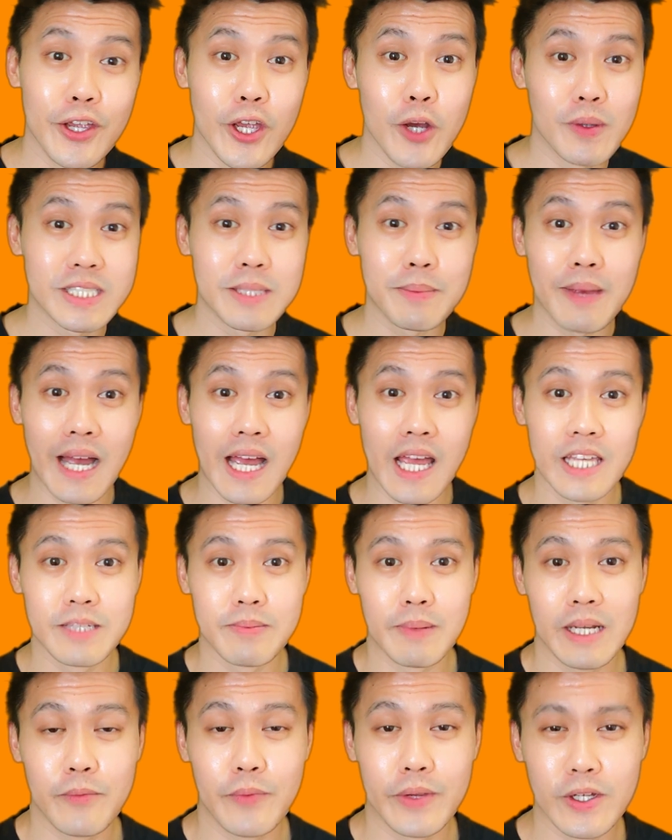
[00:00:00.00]
Yo, what's up guys?
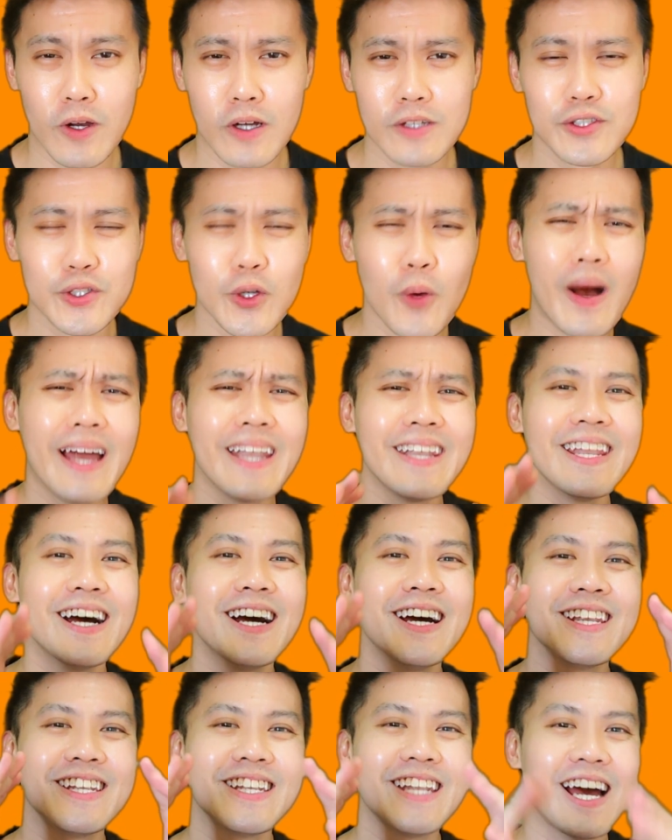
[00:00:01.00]
My name is Weng Honn. So,
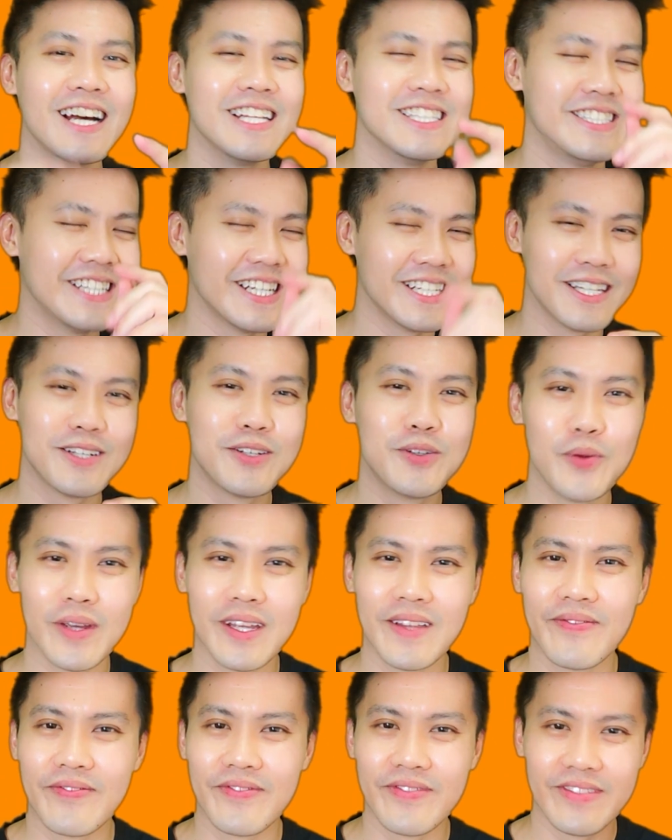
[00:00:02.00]
anda nak
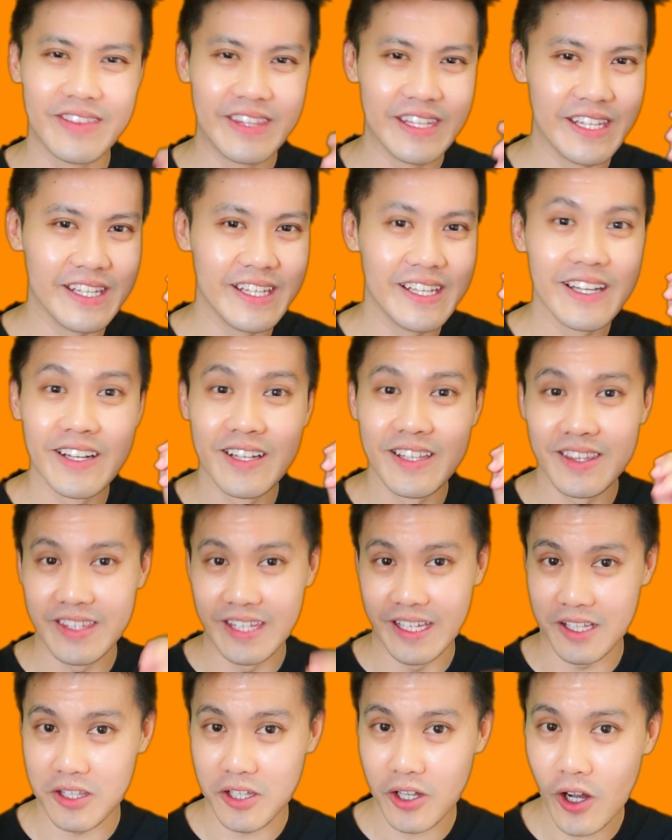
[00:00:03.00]
generate di
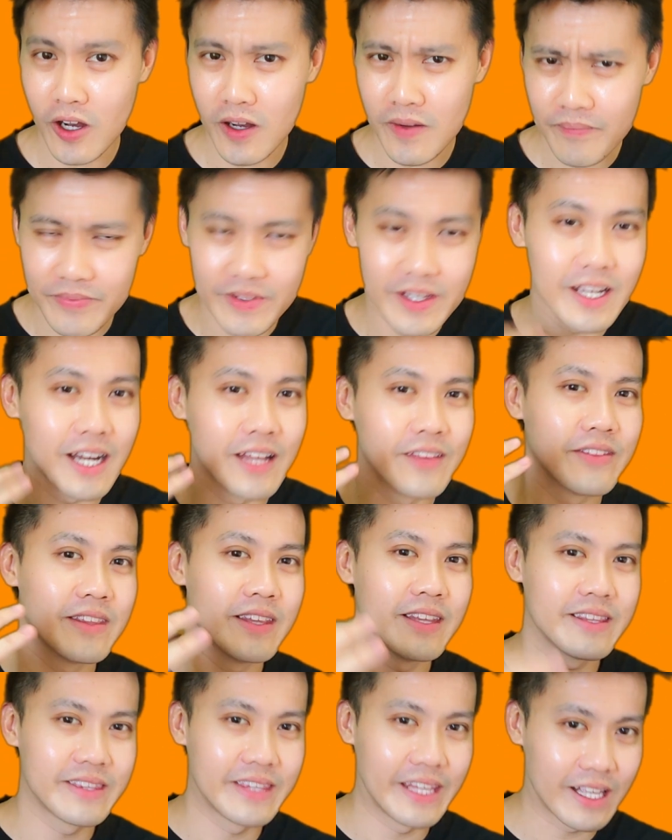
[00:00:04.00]
TikTok dengan
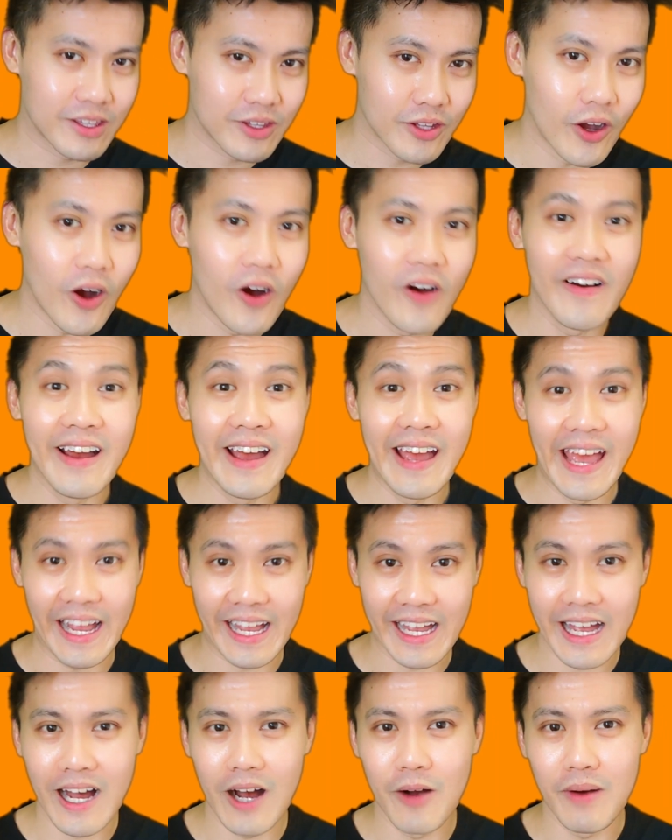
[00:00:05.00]
TikTok
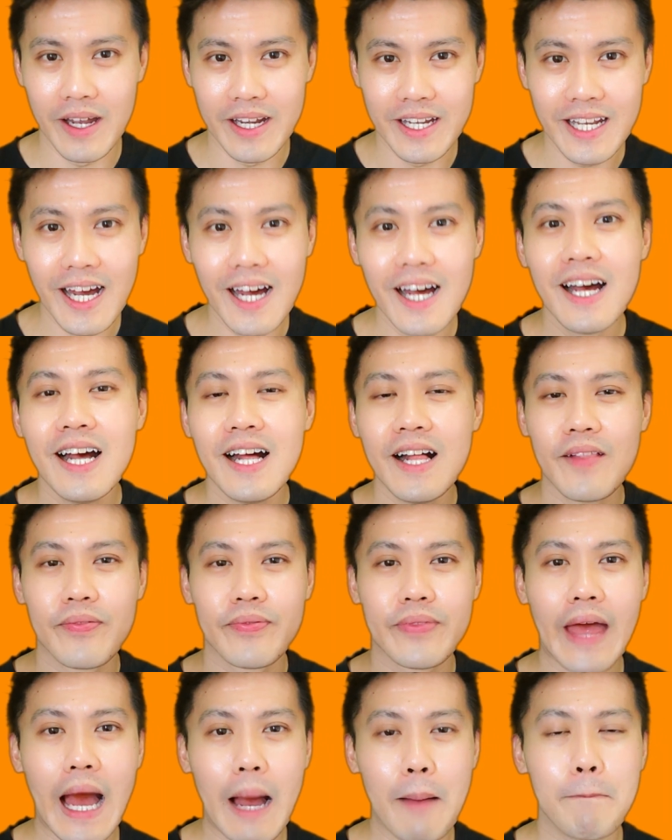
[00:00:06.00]
account anda
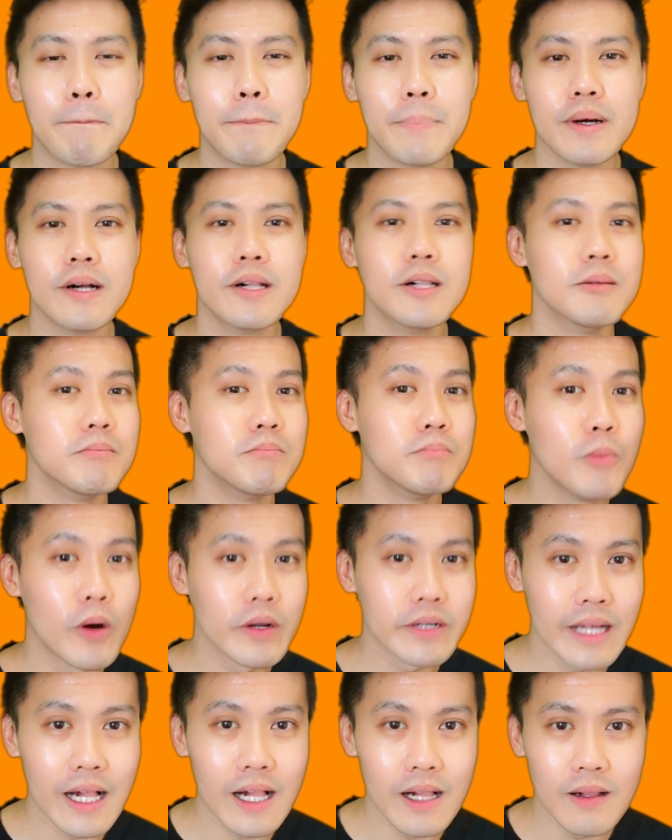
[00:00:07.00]
tanpa
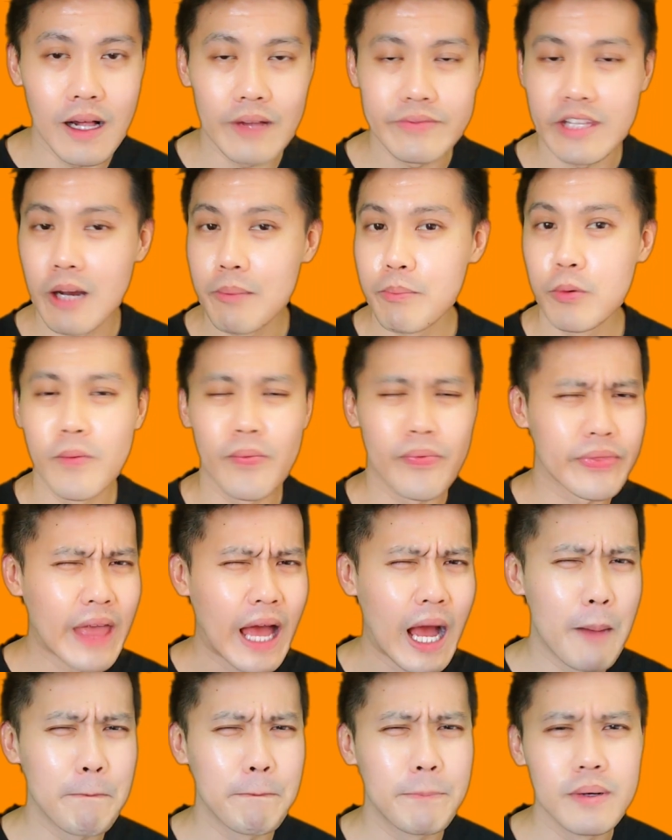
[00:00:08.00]
modal ataupun
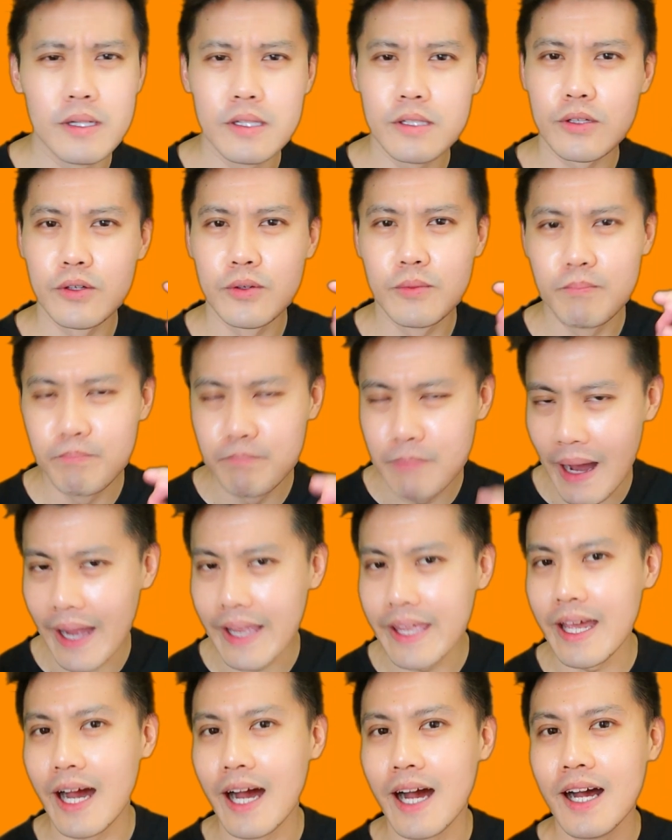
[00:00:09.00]
tanpa
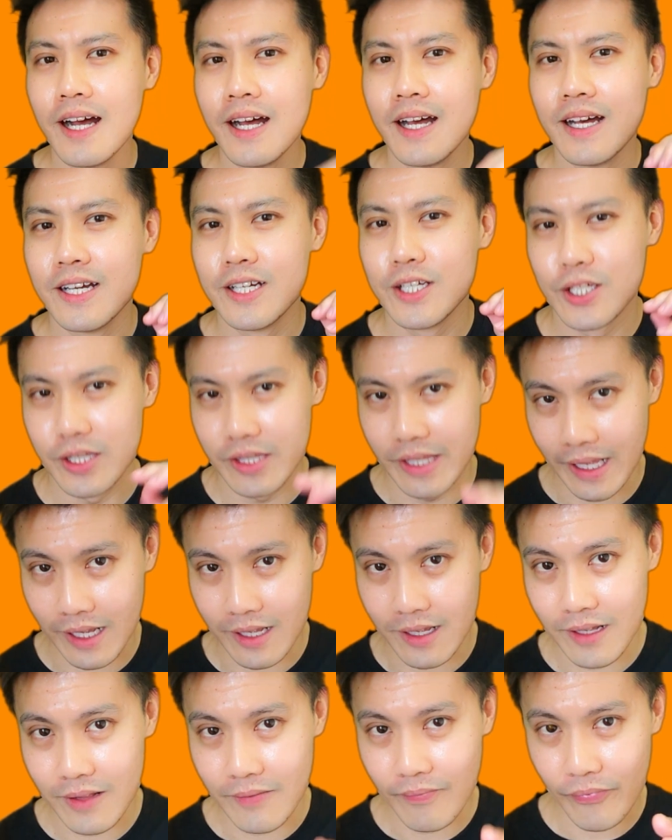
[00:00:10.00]
bayar
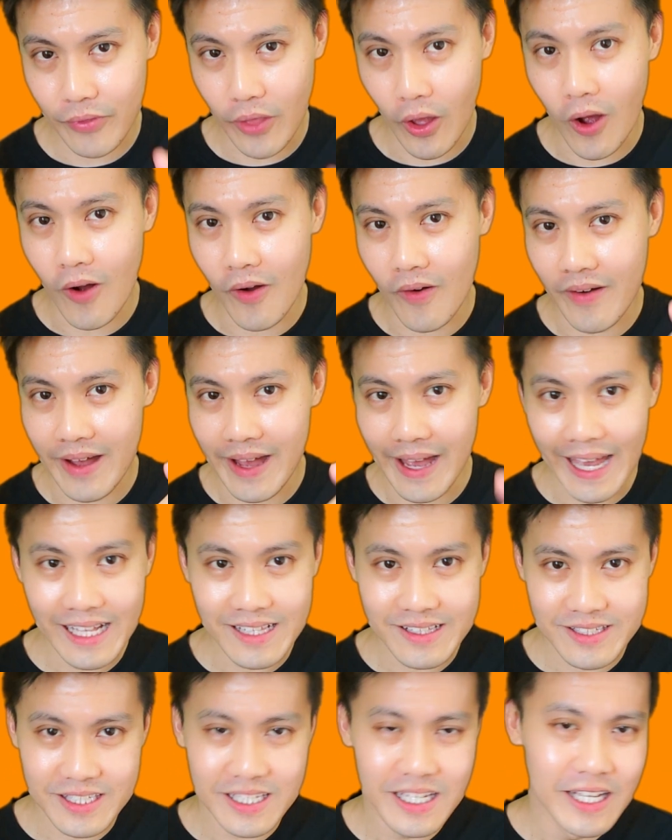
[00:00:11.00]
TikTok
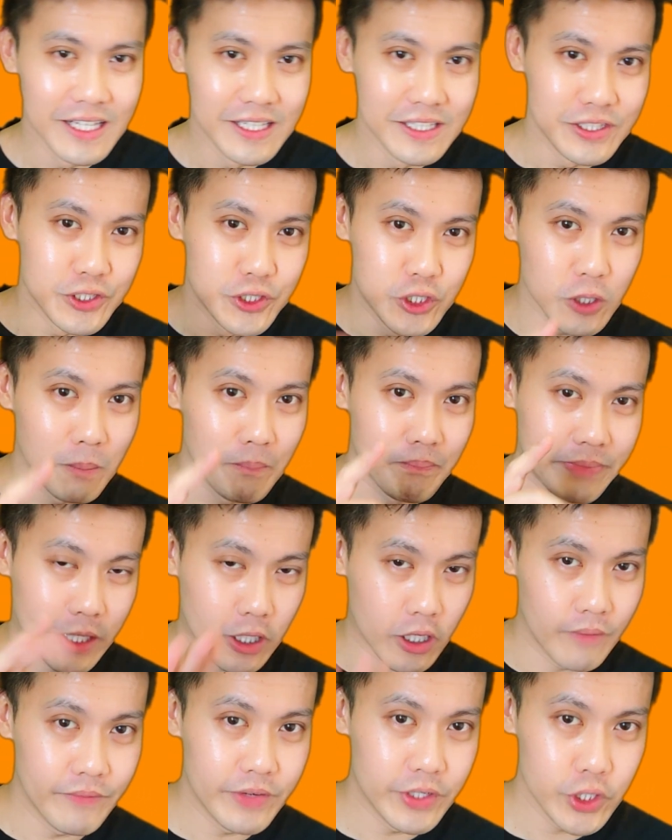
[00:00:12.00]
ads. Jom
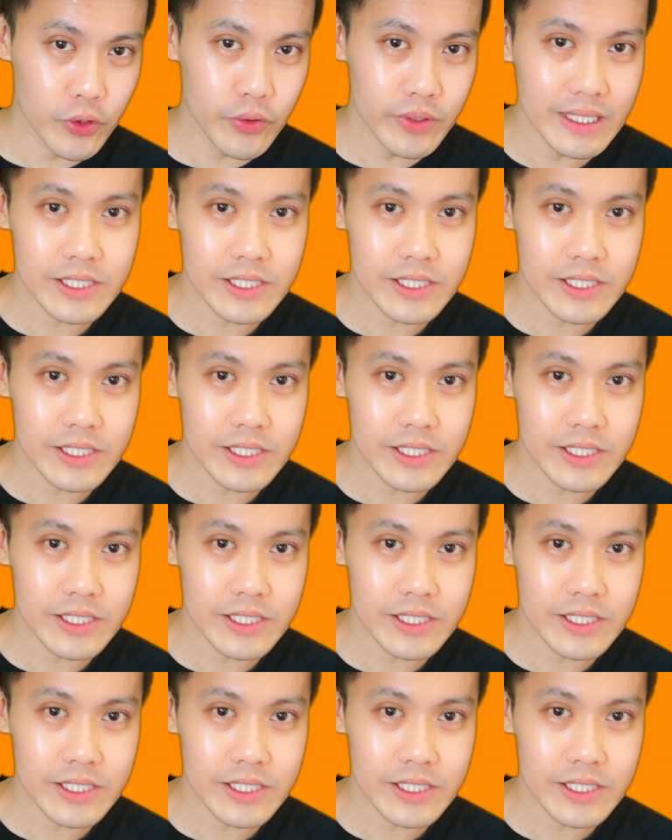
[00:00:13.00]
tengok video